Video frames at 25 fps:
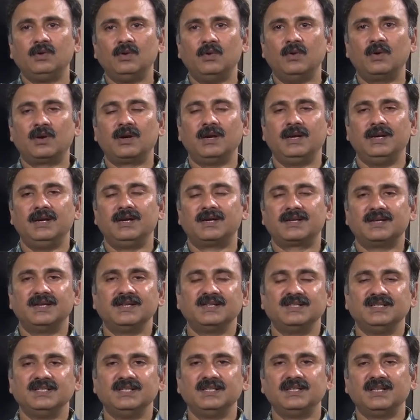your
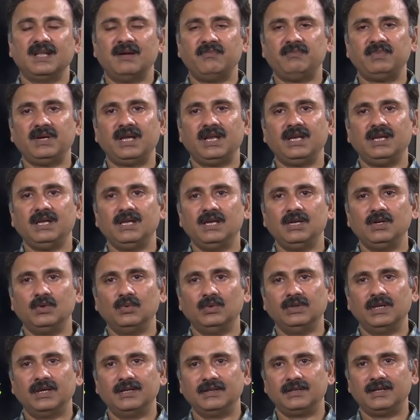interest is appearing
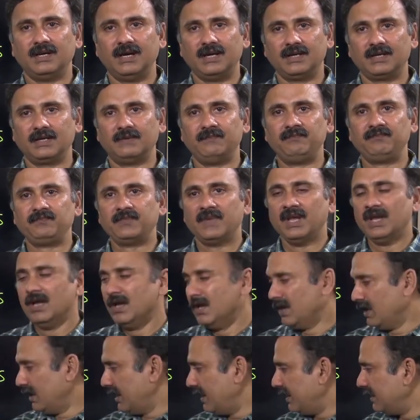into that.
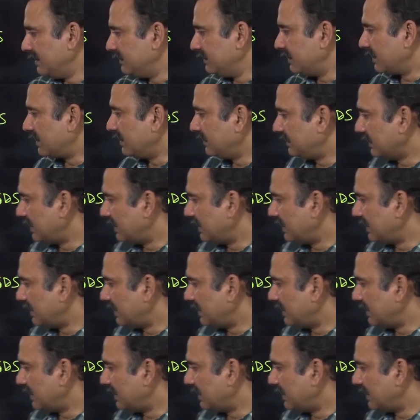The